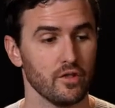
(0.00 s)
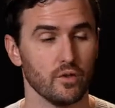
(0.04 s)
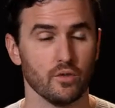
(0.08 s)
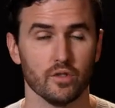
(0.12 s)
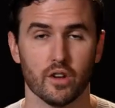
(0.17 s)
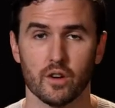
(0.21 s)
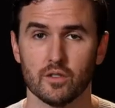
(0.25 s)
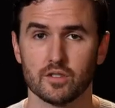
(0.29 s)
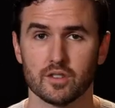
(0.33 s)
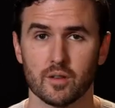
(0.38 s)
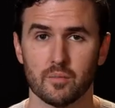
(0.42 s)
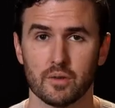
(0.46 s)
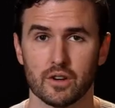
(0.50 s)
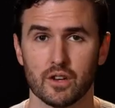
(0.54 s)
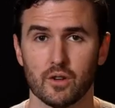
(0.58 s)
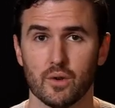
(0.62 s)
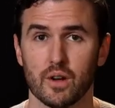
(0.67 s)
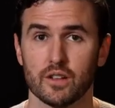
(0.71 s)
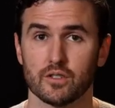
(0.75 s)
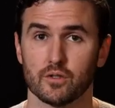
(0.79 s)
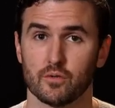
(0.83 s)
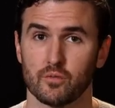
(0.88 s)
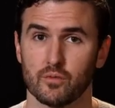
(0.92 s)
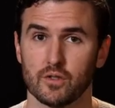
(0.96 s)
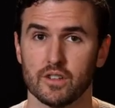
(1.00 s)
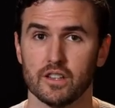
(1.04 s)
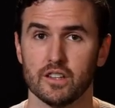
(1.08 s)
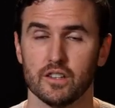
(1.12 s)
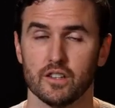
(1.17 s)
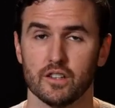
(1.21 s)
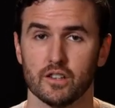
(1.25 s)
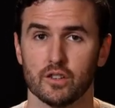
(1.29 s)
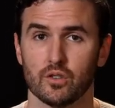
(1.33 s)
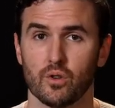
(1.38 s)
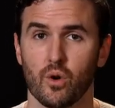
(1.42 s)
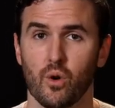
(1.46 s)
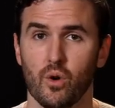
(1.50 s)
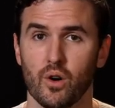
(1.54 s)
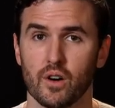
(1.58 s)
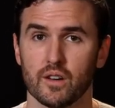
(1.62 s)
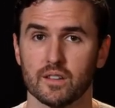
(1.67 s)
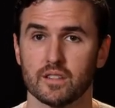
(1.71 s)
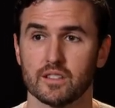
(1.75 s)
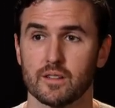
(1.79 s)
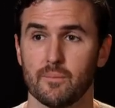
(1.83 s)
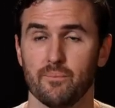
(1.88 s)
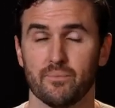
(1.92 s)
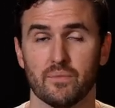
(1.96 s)
you know somebody who has a really good
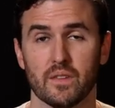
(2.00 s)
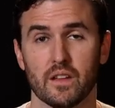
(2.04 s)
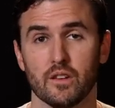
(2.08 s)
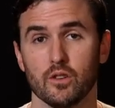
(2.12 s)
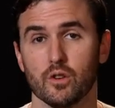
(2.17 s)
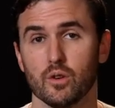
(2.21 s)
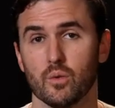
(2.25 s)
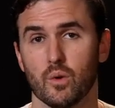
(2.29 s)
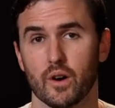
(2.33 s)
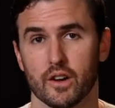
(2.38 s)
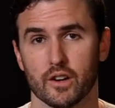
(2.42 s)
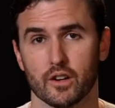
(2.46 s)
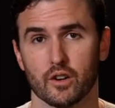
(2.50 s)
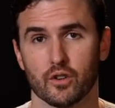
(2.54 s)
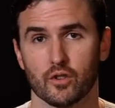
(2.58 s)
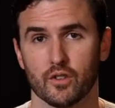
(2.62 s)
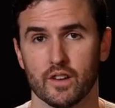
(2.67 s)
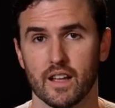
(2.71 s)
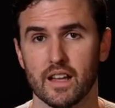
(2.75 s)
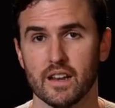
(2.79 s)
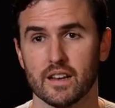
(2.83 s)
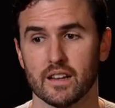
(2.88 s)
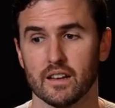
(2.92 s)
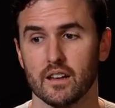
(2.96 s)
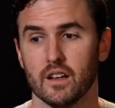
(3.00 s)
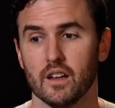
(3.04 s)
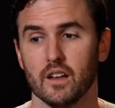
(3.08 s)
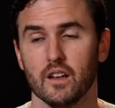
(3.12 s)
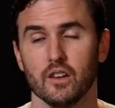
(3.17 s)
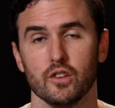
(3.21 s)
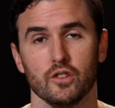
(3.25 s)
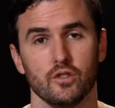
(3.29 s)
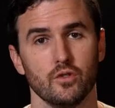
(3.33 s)
course and you don't want to create it,